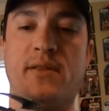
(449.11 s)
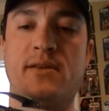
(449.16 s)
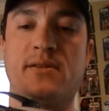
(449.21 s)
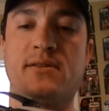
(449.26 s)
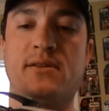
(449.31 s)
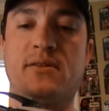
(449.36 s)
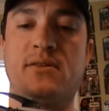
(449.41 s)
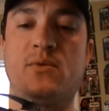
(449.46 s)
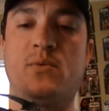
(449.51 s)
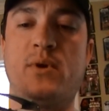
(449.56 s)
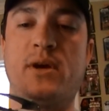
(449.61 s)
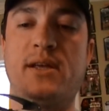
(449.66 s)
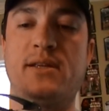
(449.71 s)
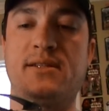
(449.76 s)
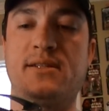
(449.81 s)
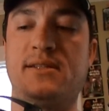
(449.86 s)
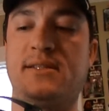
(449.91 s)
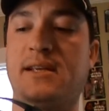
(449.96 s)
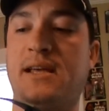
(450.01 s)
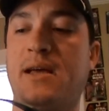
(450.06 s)
That's not the way it's
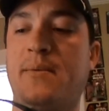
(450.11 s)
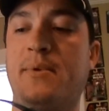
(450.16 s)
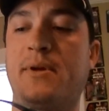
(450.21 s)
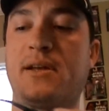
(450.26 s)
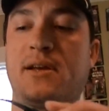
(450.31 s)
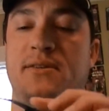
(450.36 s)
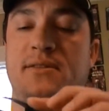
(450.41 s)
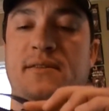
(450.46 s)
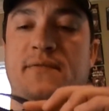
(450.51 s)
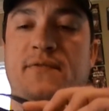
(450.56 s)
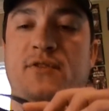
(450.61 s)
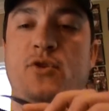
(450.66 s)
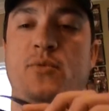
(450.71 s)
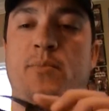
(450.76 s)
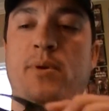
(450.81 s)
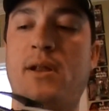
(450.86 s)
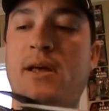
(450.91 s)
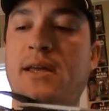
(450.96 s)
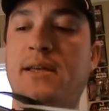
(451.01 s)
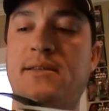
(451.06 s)
designed, because if you
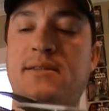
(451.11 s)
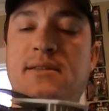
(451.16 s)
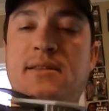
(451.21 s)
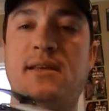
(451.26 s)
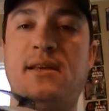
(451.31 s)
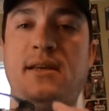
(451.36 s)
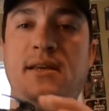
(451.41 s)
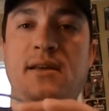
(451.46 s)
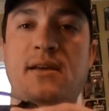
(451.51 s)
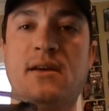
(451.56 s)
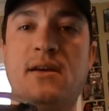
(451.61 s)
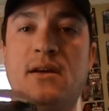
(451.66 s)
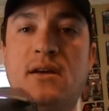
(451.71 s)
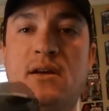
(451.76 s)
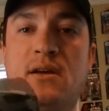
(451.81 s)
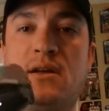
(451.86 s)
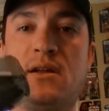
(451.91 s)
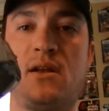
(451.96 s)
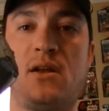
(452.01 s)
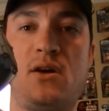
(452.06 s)
place the
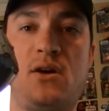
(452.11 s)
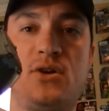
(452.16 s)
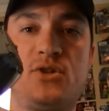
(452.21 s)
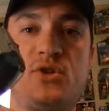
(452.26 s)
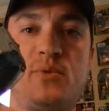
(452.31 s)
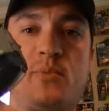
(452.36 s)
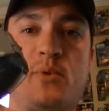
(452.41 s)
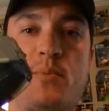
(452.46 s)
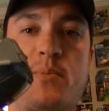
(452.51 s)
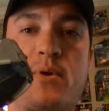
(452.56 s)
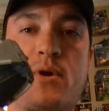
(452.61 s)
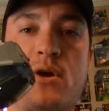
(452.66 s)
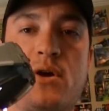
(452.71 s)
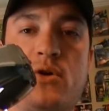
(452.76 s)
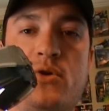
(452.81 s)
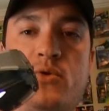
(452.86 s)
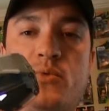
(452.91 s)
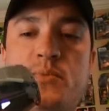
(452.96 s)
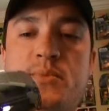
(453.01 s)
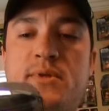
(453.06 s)
launchable
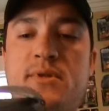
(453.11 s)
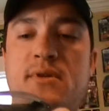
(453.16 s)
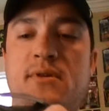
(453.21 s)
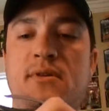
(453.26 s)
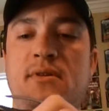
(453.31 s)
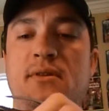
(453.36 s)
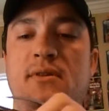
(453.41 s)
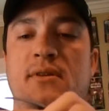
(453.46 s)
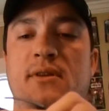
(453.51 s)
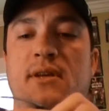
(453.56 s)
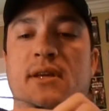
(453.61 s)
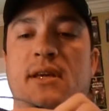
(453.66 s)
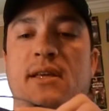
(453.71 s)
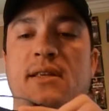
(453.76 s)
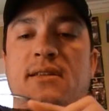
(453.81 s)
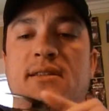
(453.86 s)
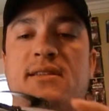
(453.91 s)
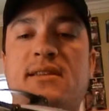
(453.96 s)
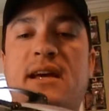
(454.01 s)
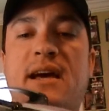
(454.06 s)
probes
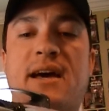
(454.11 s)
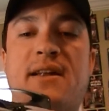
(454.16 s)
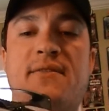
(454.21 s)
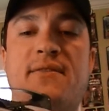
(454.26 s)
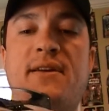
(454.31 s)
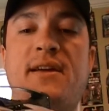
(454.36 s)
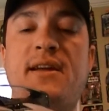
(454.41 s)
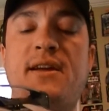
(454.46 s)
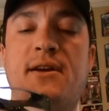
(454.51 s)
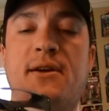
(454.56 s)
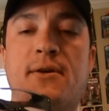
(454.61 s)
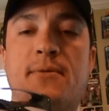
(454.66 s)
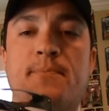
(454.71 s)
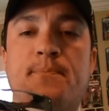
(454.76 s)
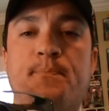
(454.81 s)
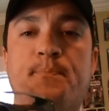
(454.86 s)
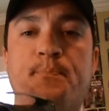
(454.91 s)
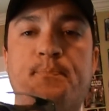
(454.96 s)
inside of here,